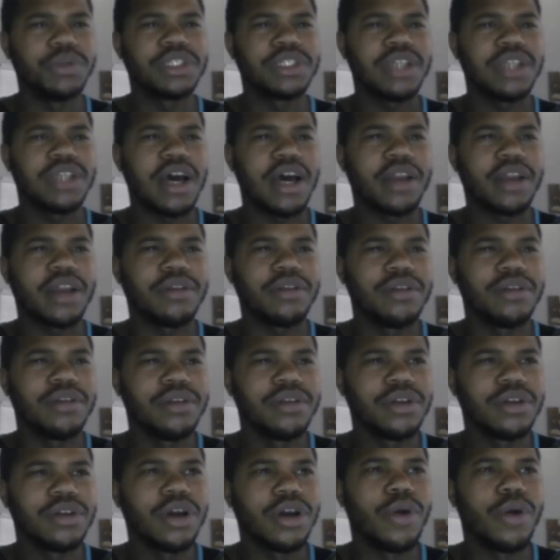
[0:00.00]
you it's not
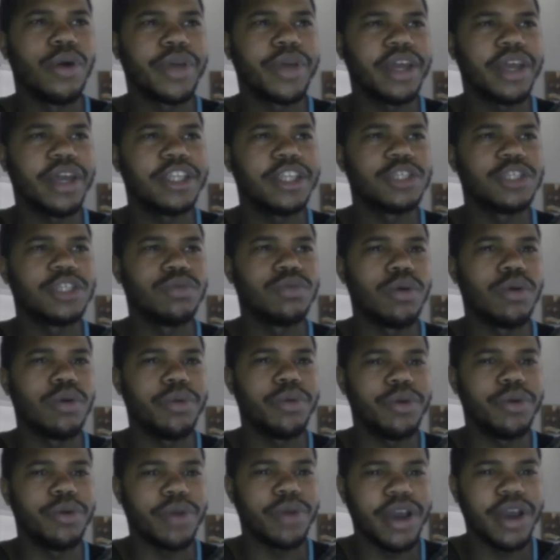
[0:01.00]
going into
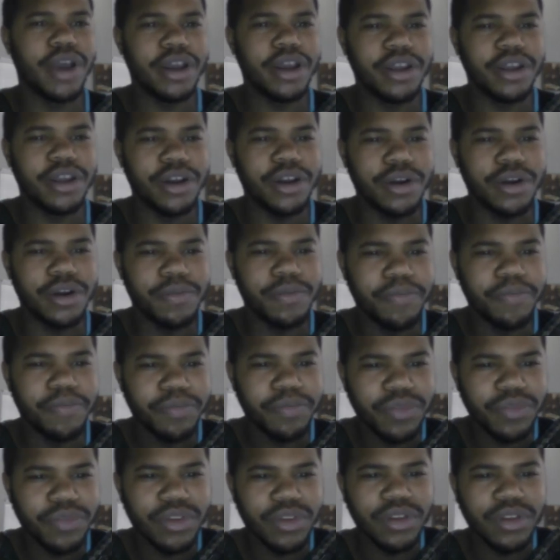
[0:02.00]
what we read here
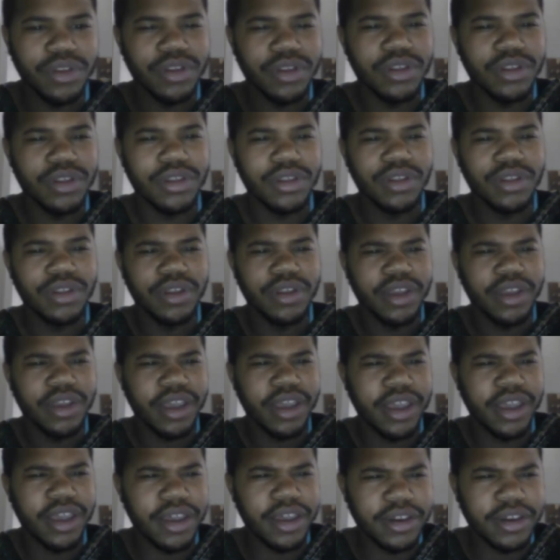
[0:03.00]

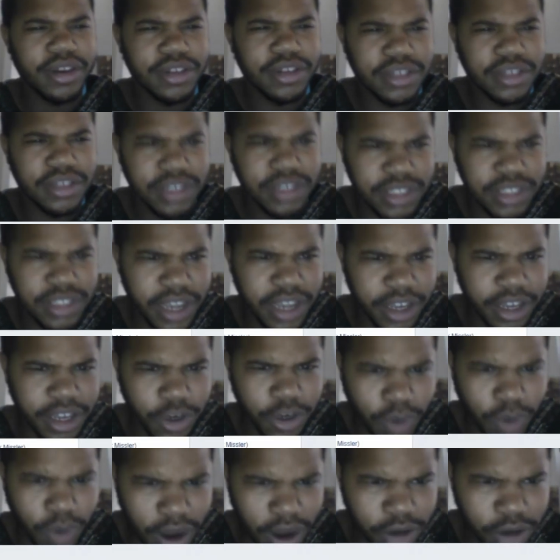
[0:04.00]
in
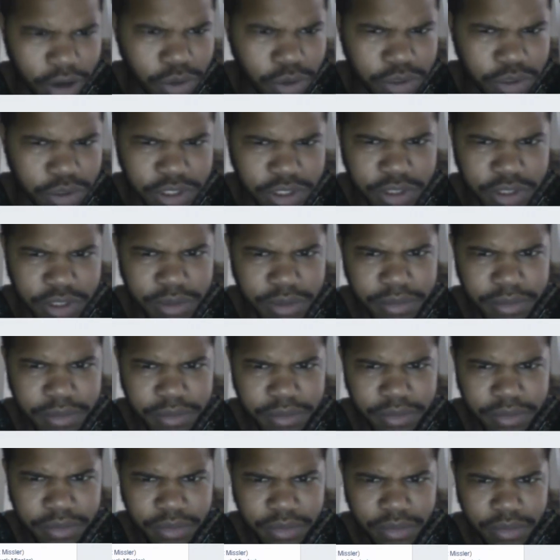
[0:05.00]
2 Chronicles,
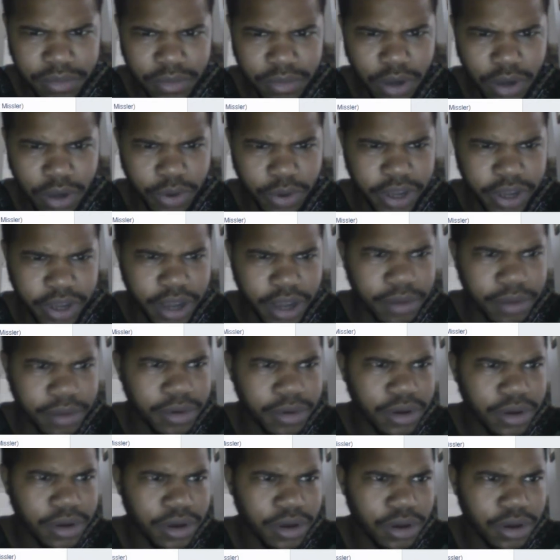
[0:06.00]

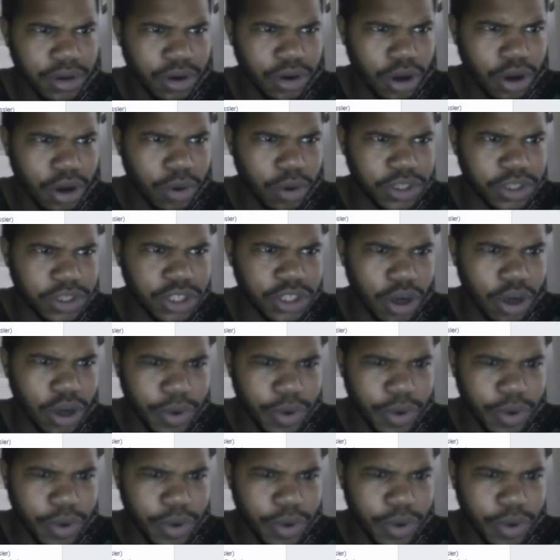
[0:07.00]
okay? No, it's